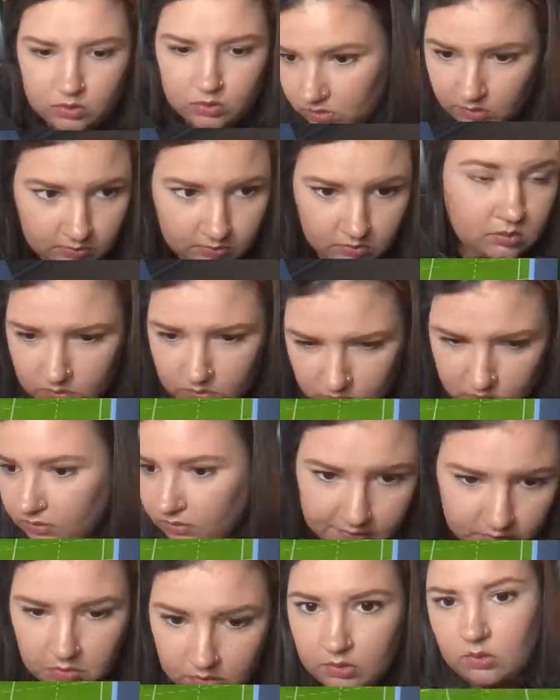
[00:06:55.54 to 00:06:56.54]
and
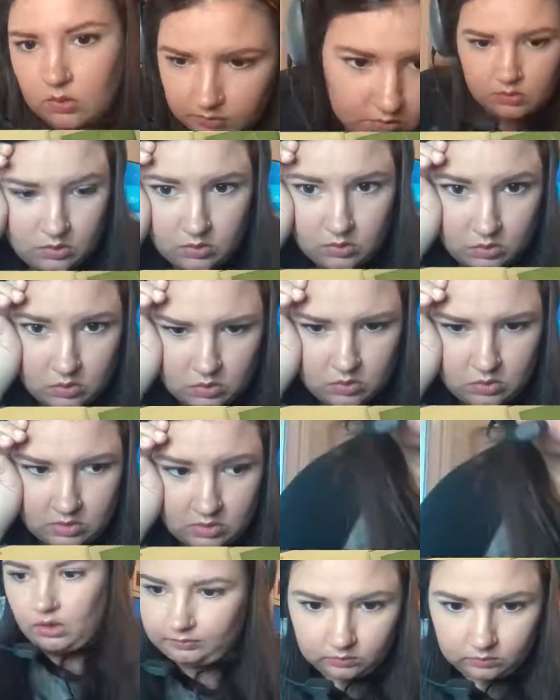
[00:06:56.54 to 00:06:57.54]
picked some
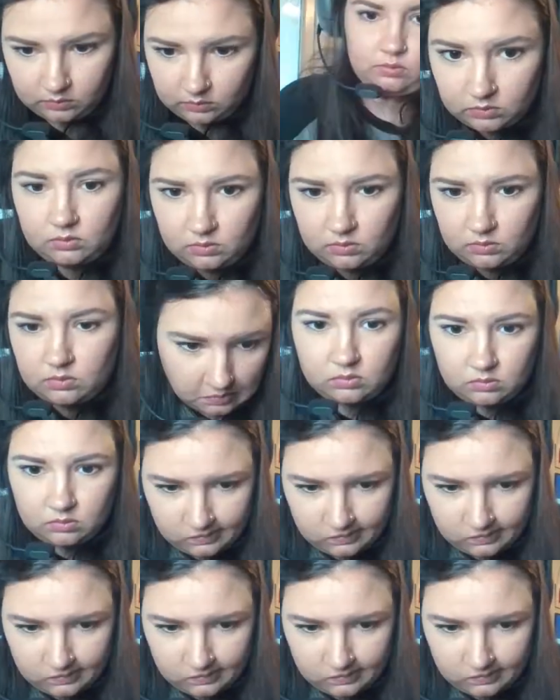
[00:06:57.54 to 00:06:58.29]
nightstands and a dresser